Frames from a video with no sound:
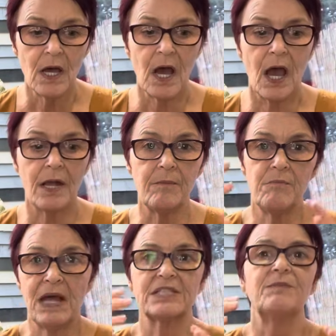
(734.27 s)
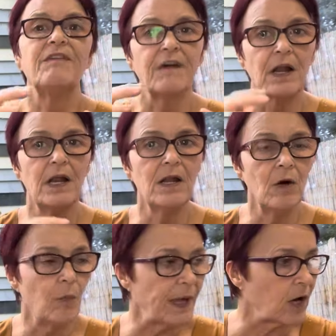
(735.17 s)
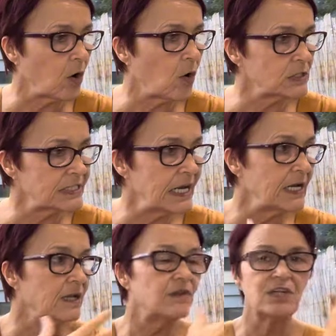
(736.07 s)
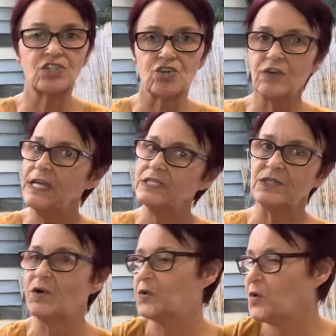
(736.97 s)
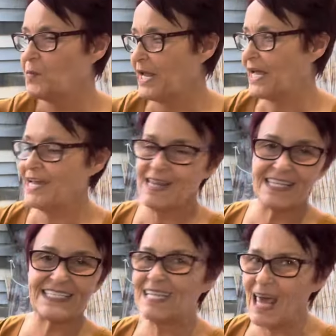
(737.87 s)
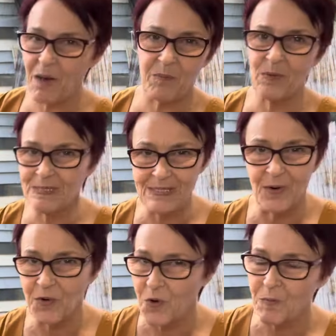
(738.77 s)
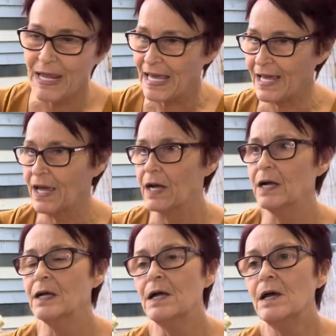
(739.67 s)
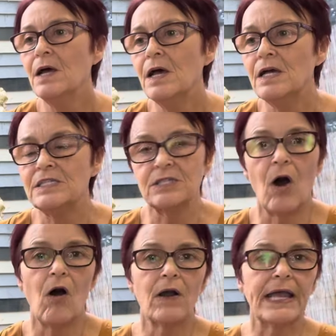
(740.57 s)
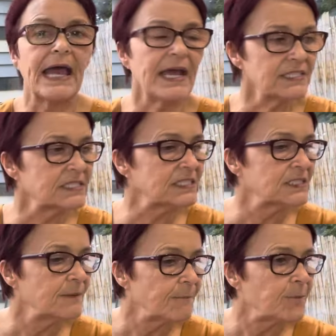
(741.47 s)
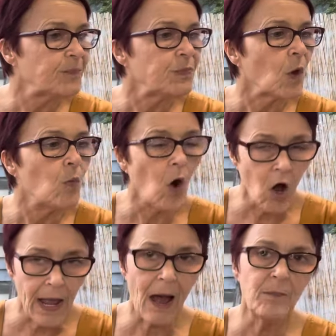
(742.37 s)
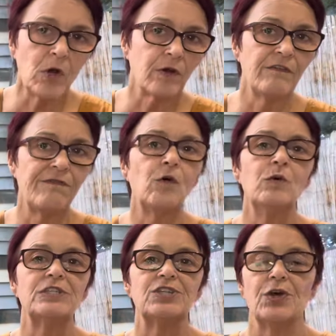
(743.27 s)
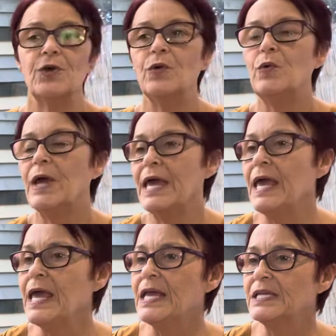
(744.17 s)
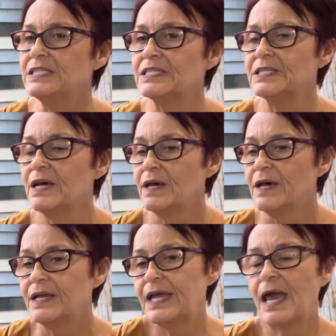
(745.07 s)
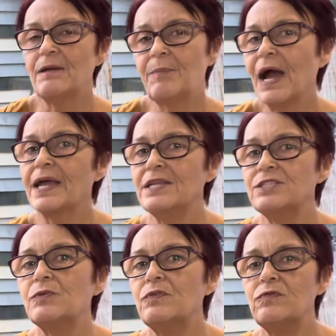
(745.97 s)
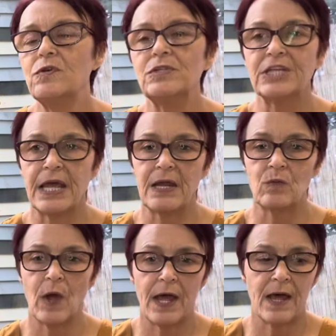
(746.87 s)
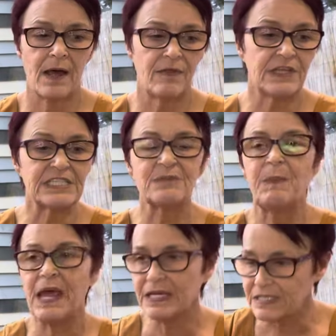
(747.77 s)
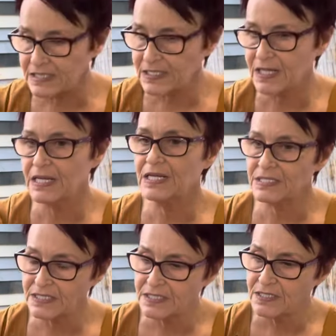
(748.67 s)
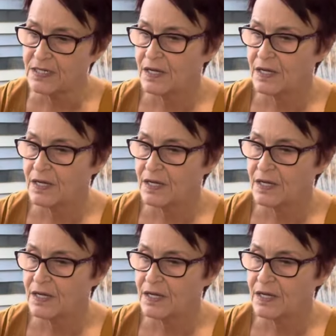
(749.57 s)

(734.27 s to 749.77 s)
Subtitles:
and it makes me feel a little bit closed in. The tree's not normally here, the table's not normally here. So I guess what I am looking forward to is getting back into a routine where the space is